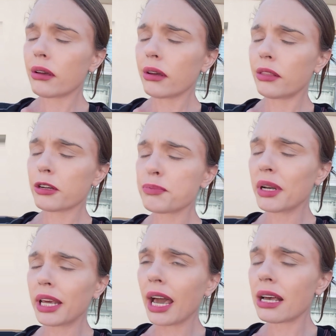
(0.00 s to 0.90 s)
there's been
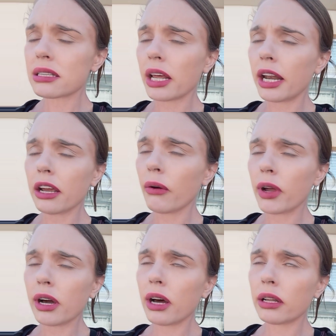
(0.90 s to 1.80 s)
gaslighting going
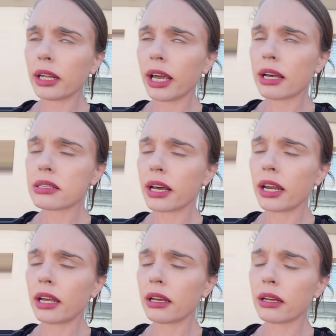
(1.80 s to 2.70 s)
on. The gaslighting